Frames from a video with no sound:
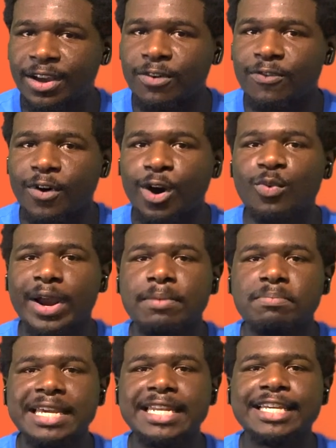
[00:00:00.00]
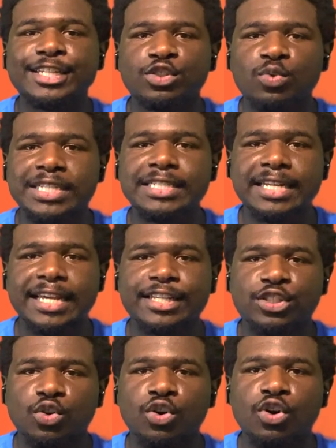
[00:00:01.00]
far-right media twisted it
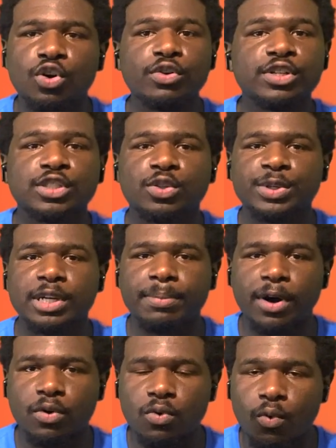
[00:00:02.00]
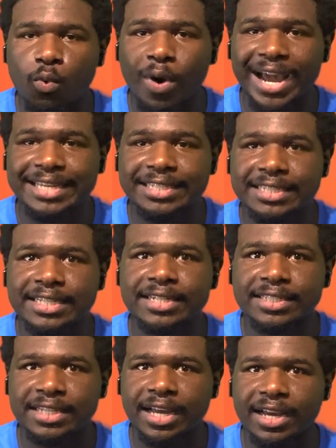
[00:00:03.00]
into a horror story about white
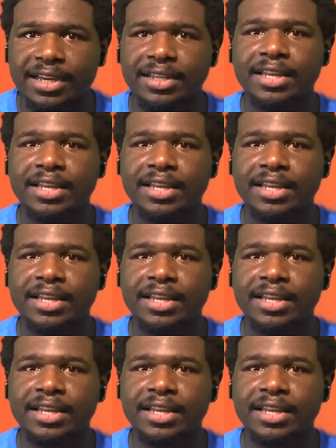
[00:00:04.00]
genocide.